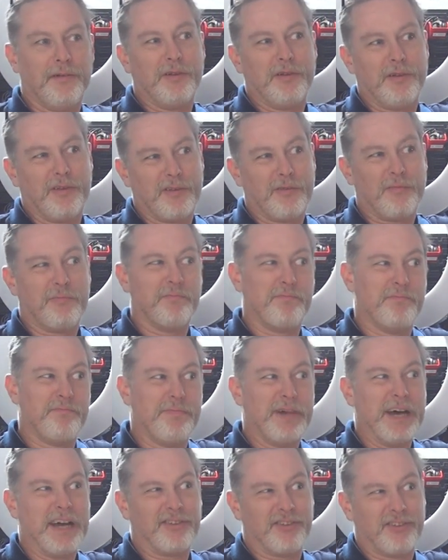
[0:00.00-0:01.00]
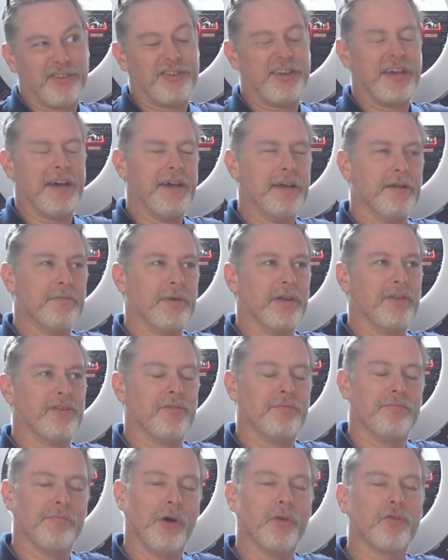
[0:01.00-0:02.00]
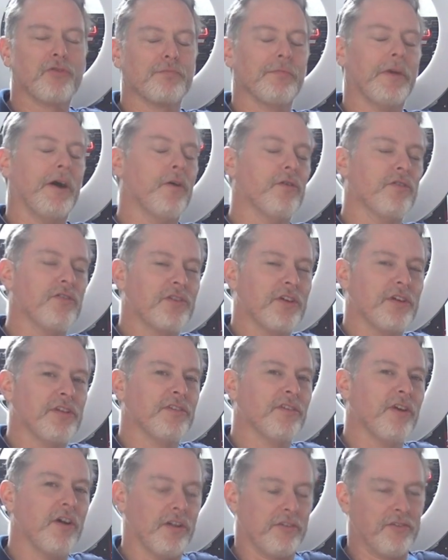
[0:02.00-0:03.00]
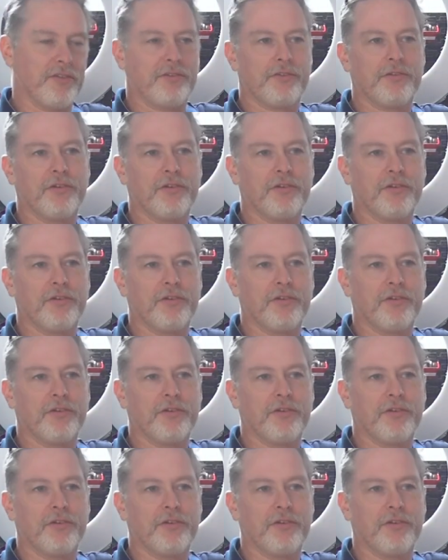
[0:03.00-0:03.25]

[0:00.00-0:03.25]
It's bad to say, but most mounts are not